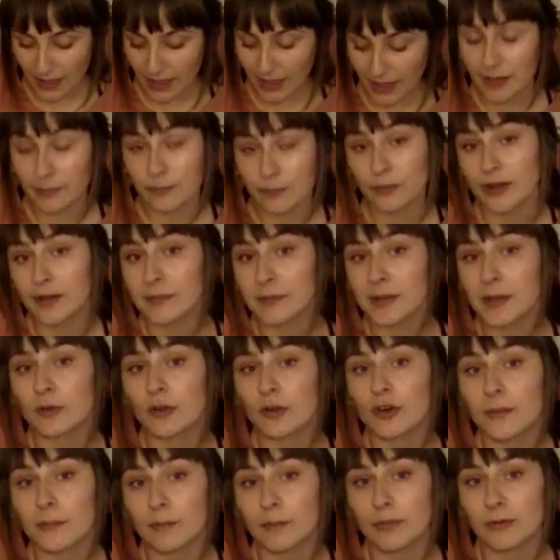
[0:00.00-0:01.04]
And premium
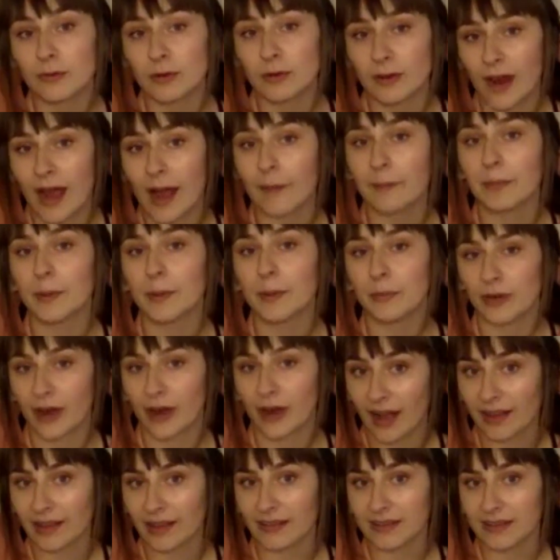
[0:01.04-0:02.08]
crop
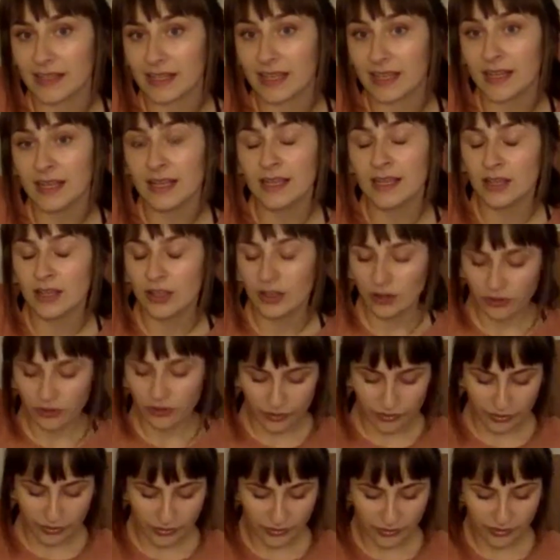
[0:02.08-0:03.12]
broccoli. So
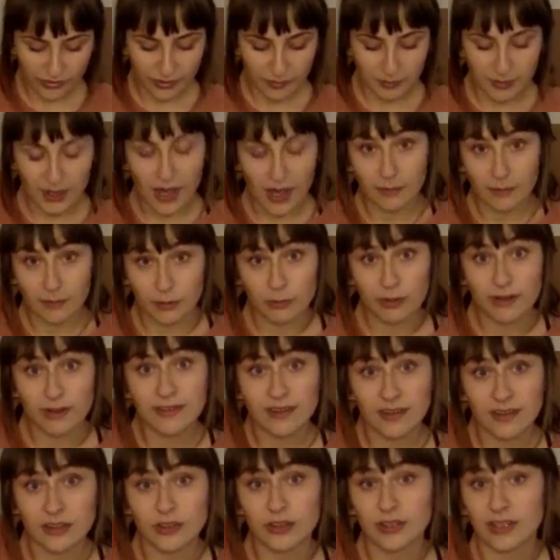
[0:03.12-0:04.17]
those are some common ones
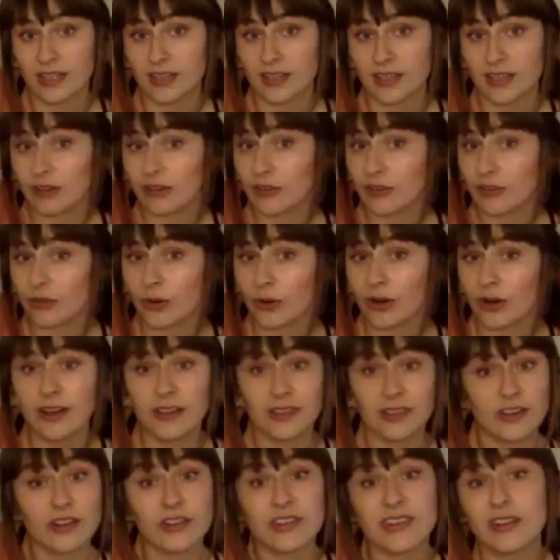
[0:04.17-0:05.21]
that you'll get in the store,
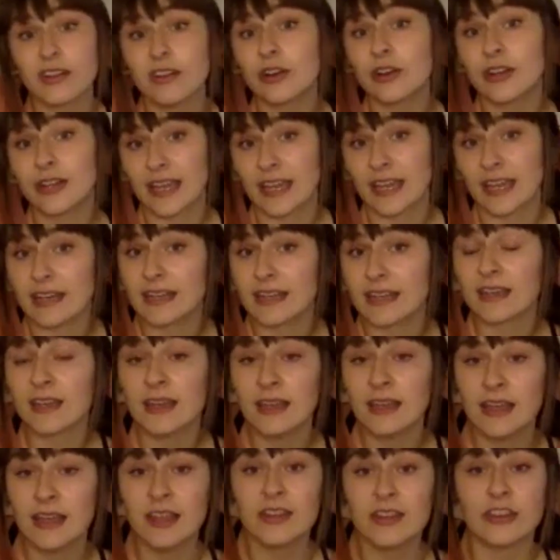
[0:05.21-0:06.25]
and they're still organic.
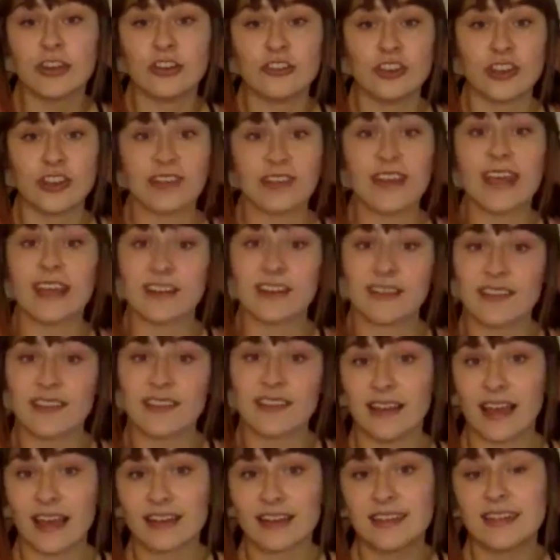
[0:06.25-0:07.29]
They're just hand
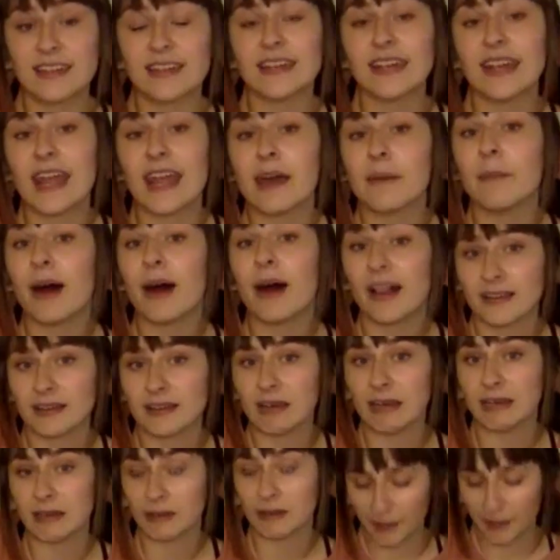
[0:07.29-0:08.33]
selected and hand
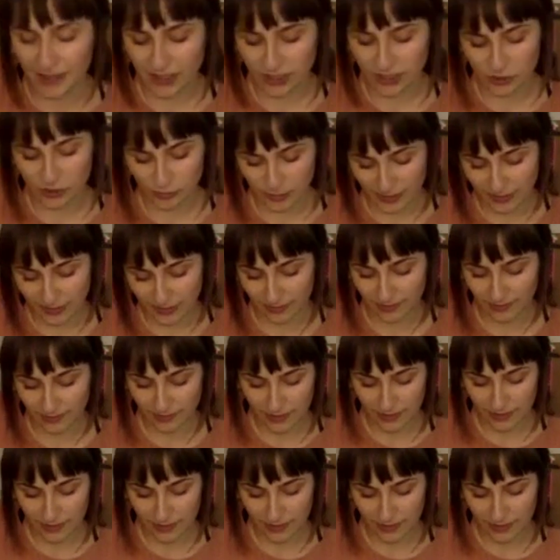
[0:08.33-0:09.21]
pollinated by humans.